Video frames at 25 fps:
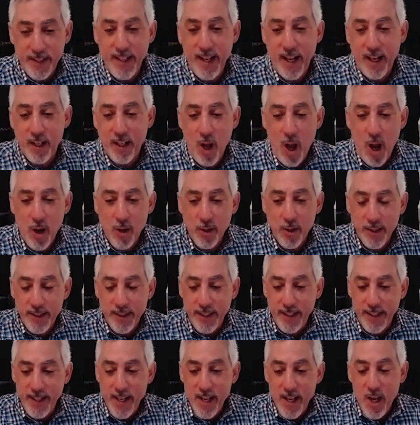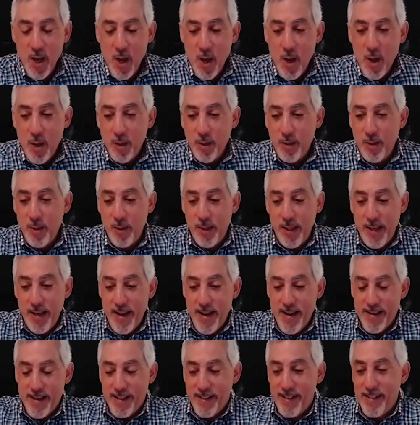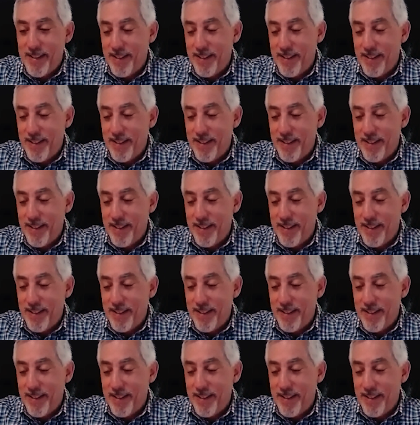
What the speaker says: technology to the